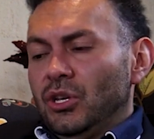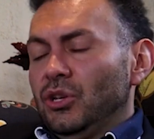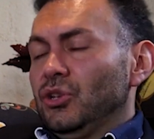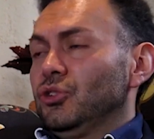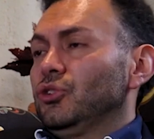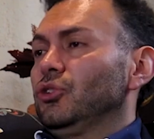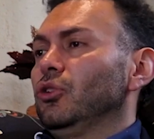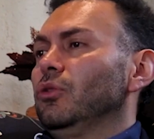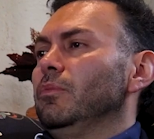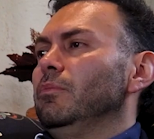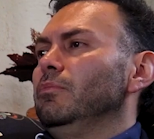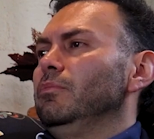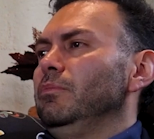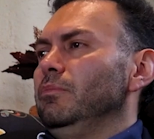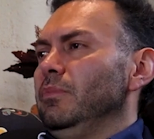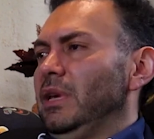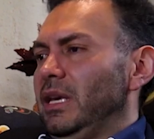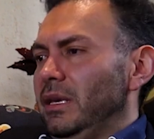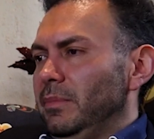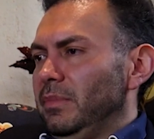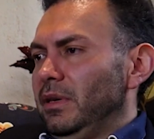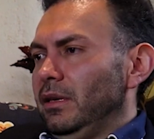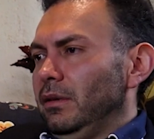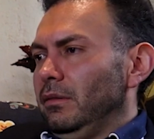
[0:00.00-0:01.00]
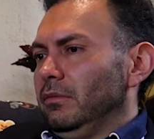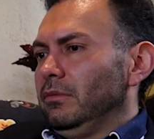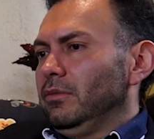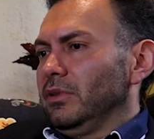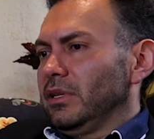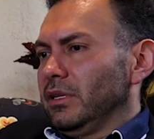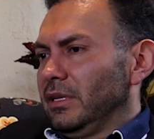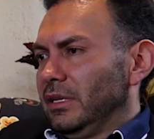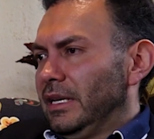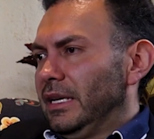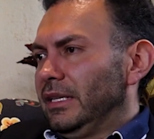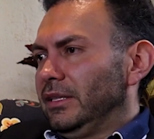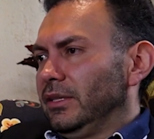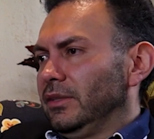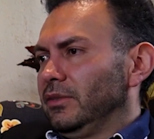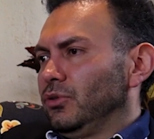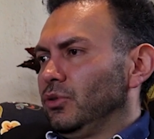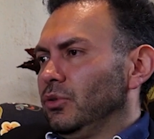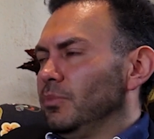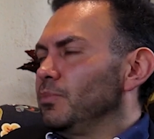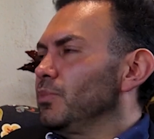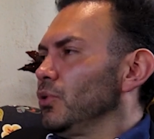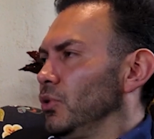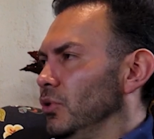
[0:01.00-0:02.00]
So maybe we're late
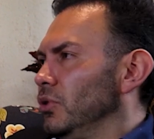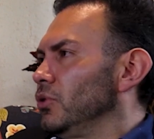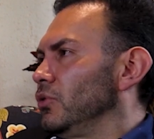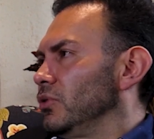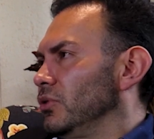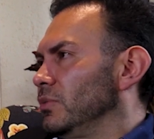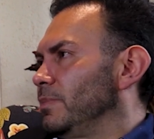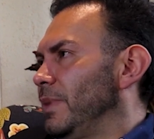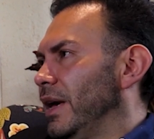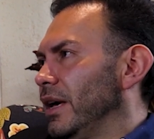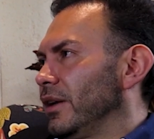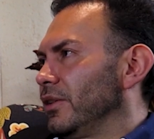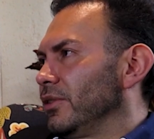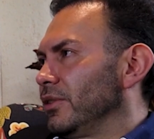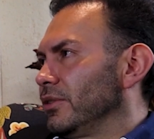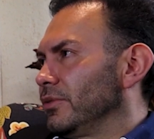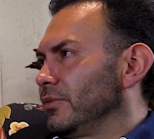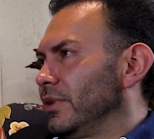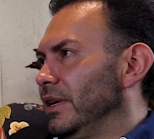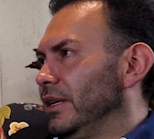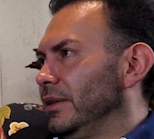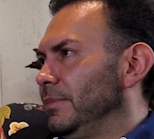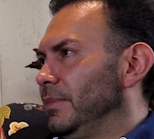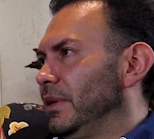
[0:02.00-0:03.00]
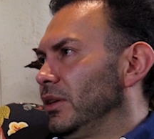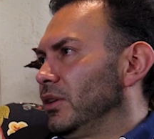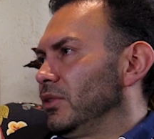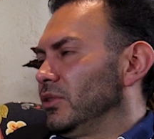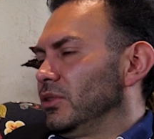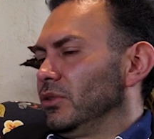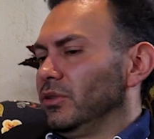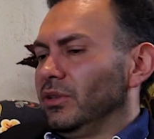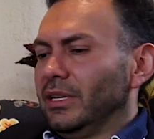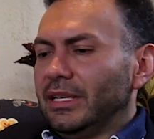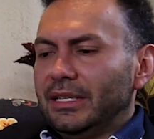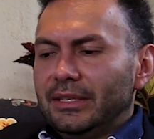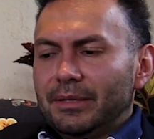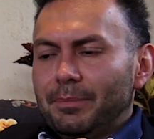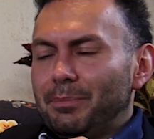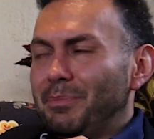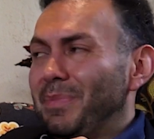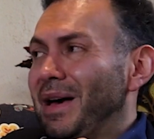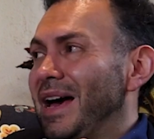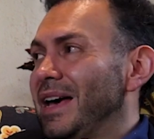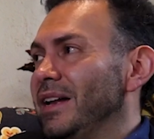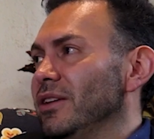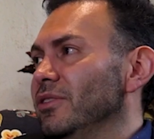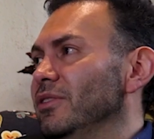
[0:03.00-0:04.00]
to produce batteries, right? Because you need
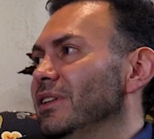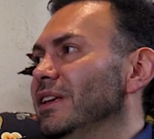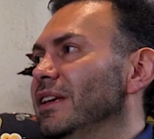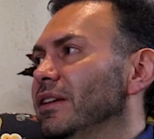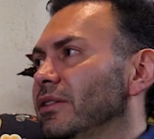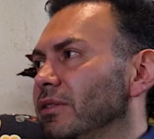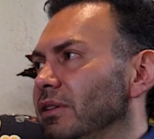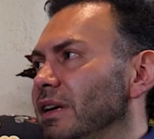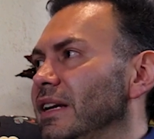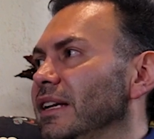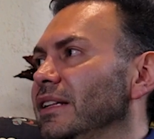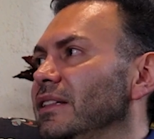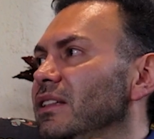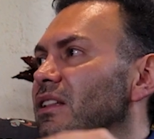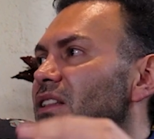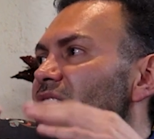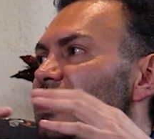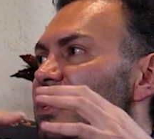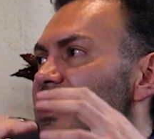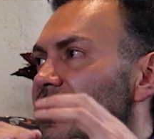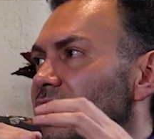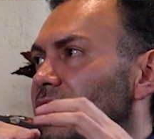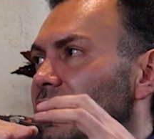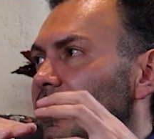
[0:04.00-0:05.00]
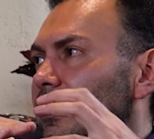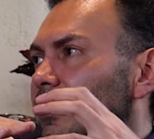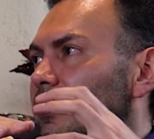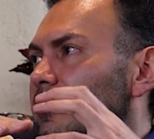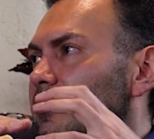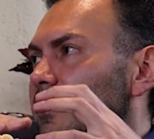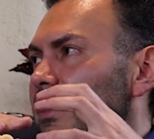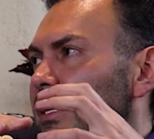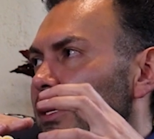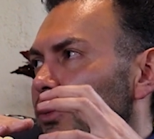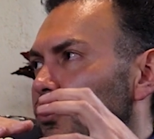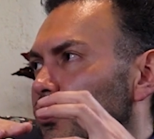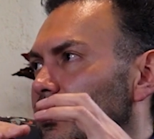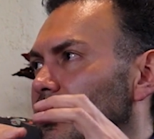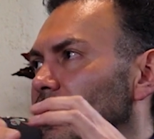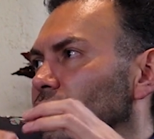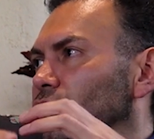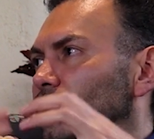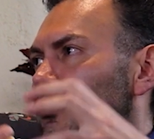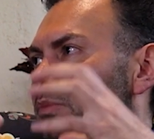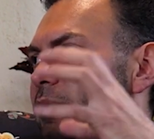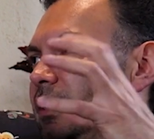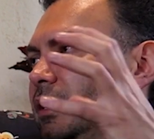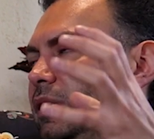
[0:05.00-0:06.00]
battery-grade lithium in order
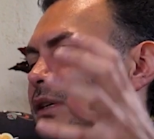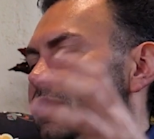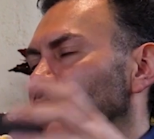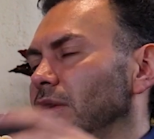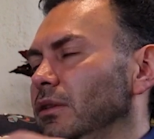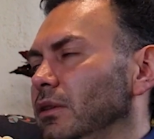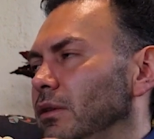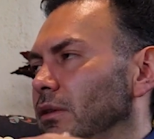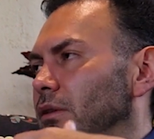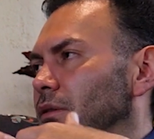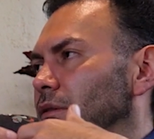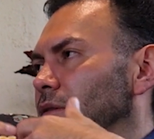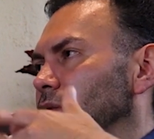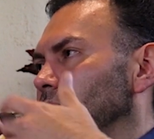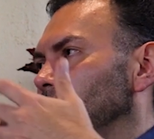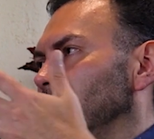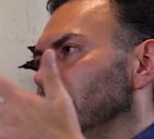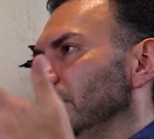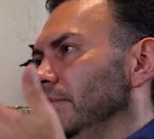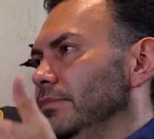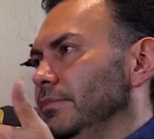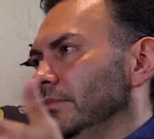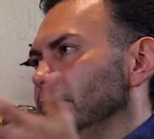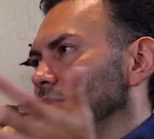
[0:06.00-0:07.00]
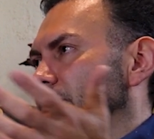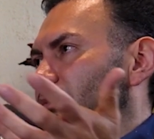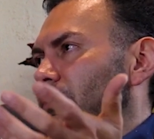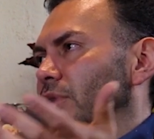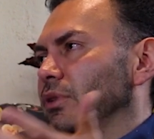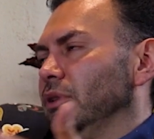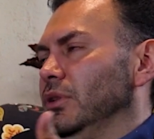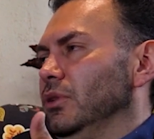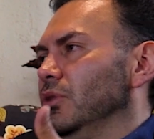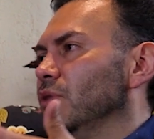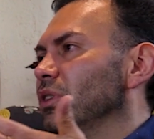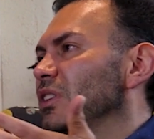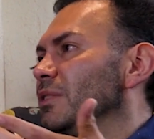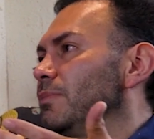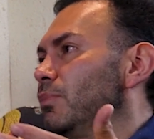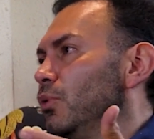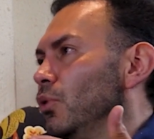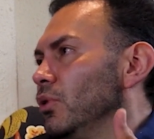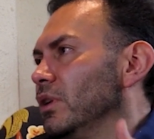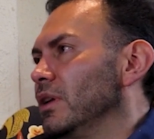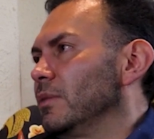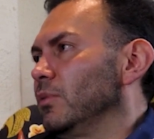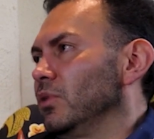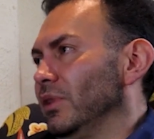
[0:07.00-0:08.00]
to be,
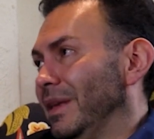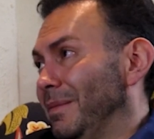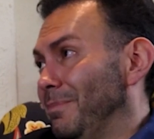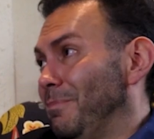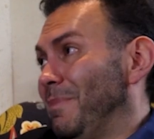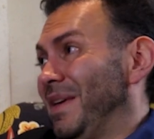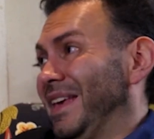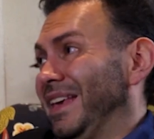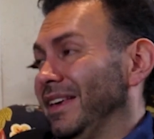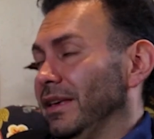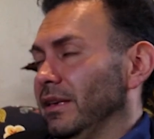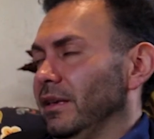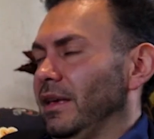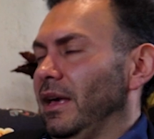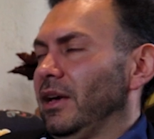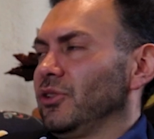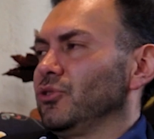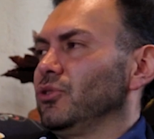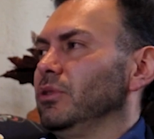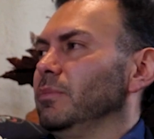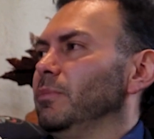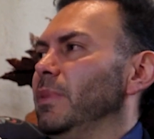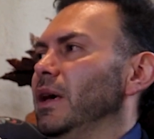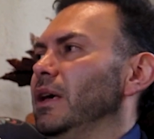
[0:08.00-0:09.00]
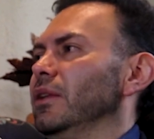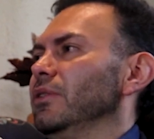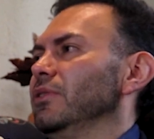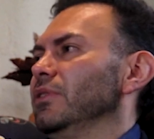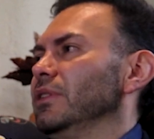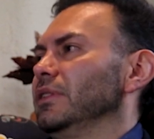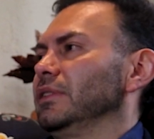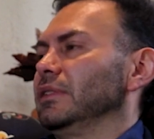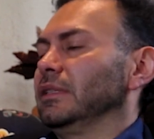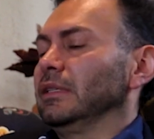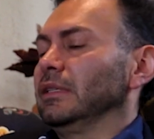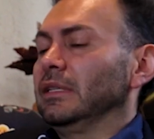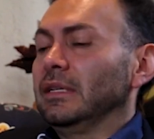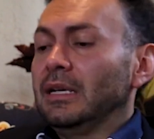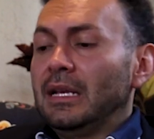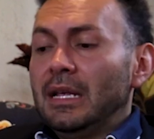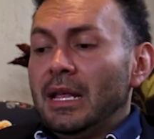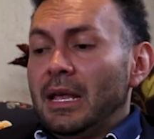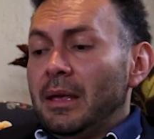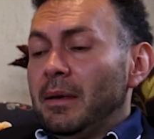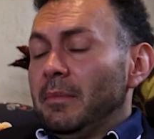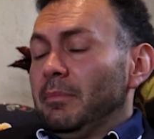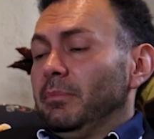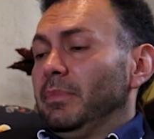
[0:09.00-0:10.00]
exploitable and make actual batteries.
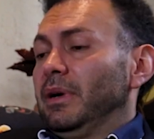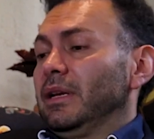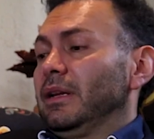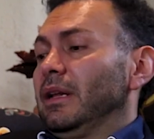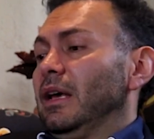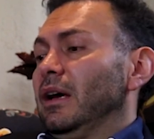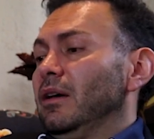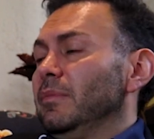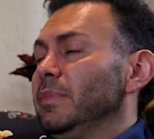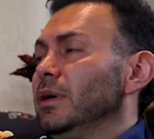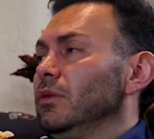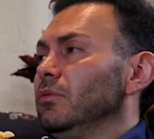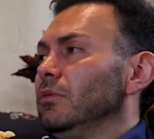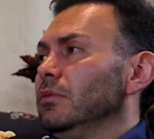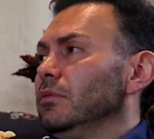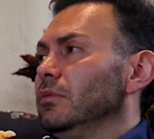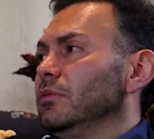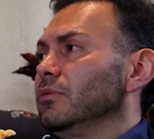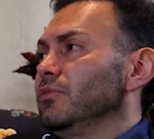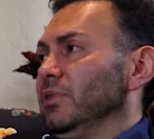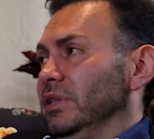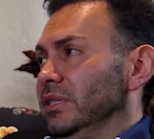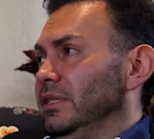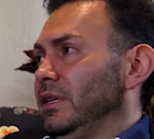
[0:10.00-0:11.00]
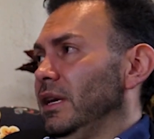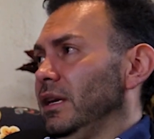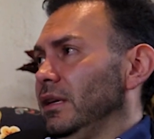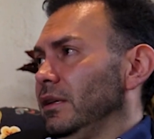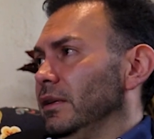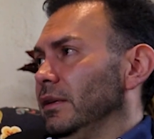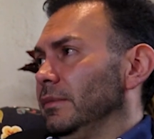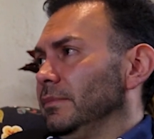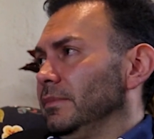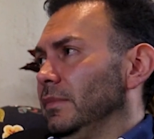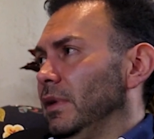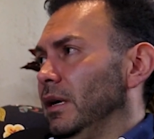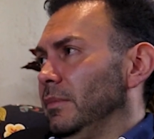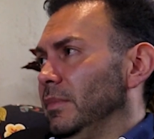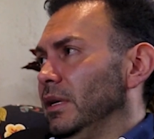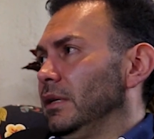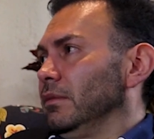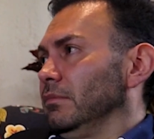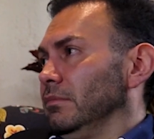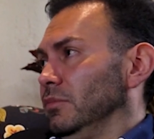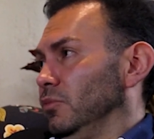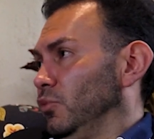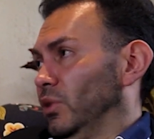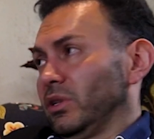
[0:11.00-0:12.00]
Yeah. But how about recycling?
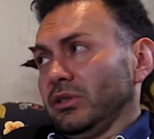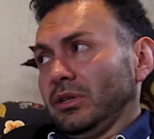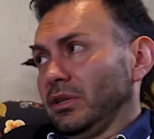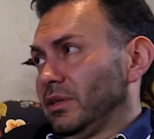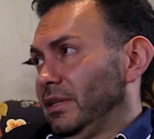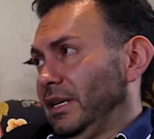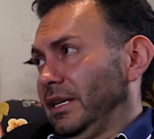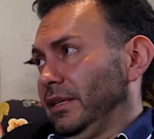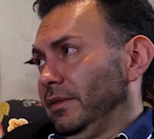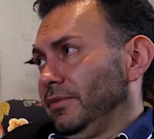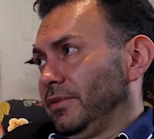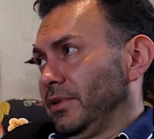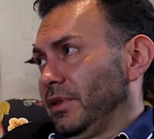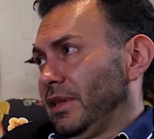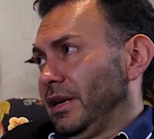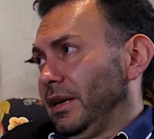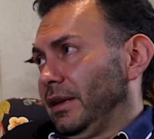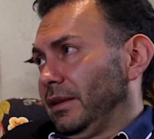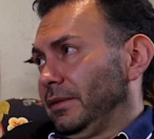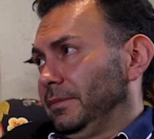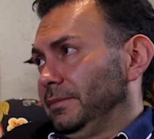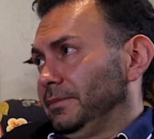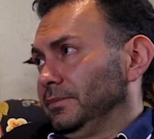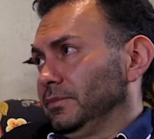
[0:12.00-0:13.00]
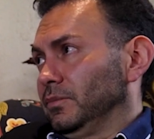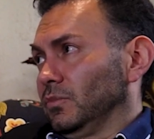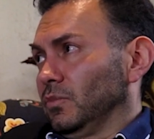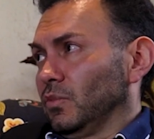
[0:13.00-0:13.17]
We're not late for that.